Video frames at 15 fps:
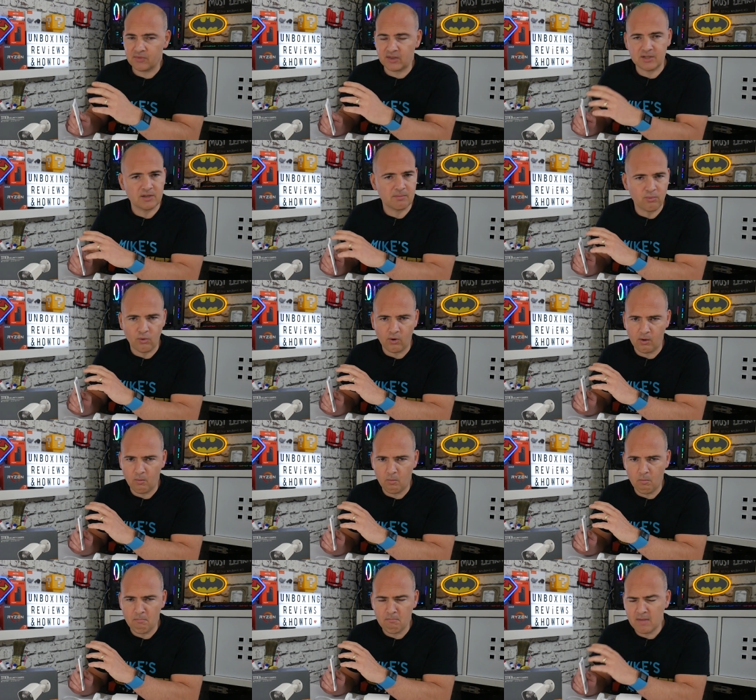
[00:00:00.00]
They support
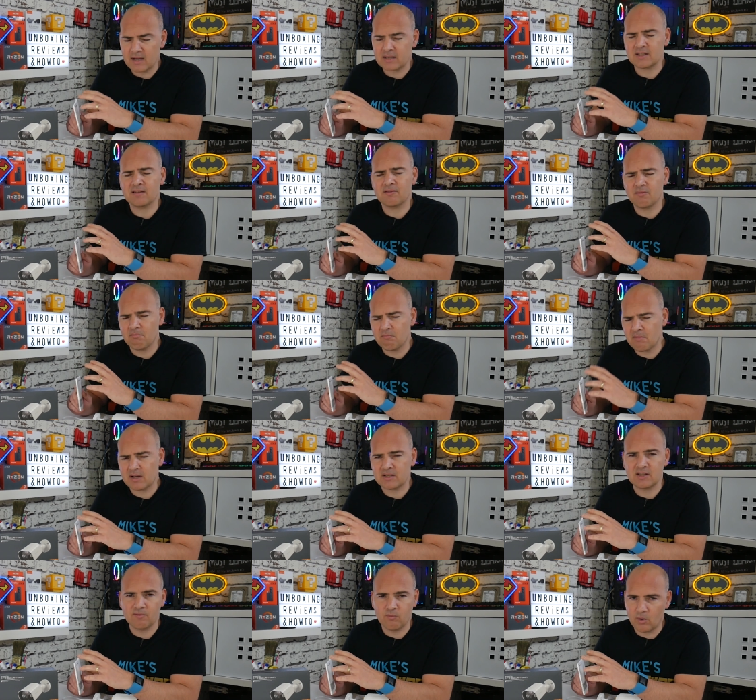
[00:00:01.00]
a massive,
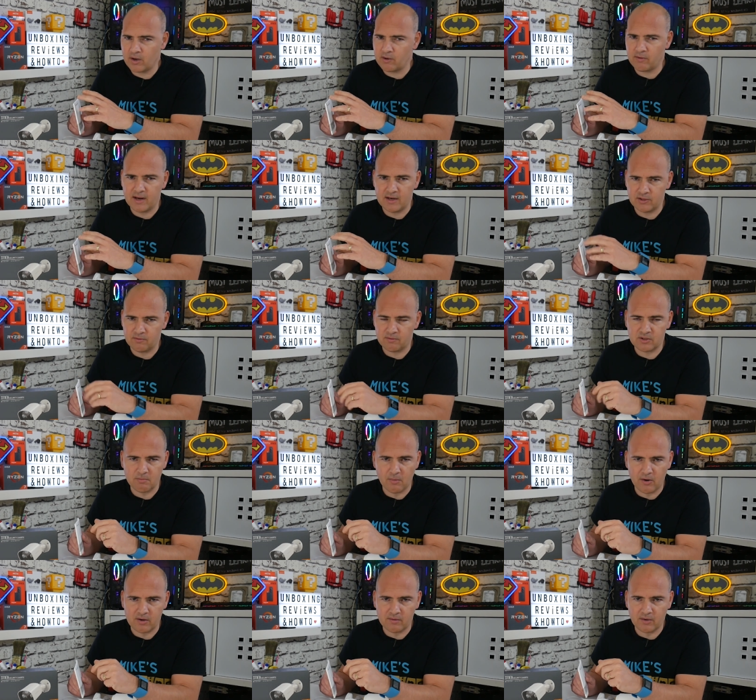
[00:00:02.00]
massive wide range of
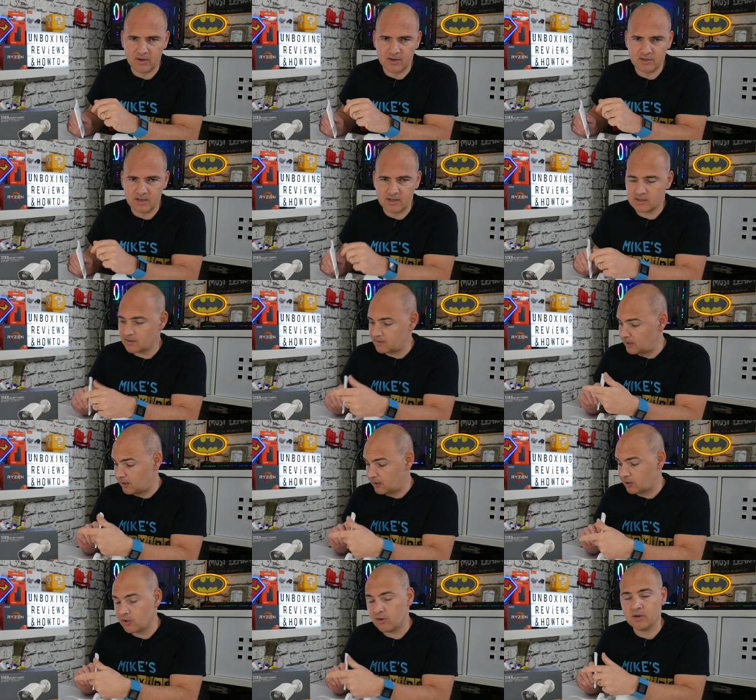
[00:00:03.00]
smart devices,
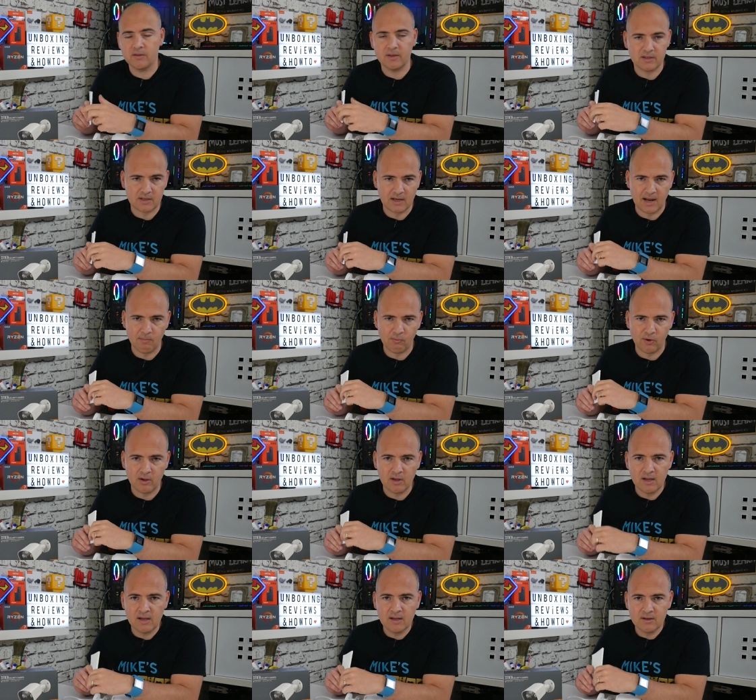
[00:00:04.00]
including this camera.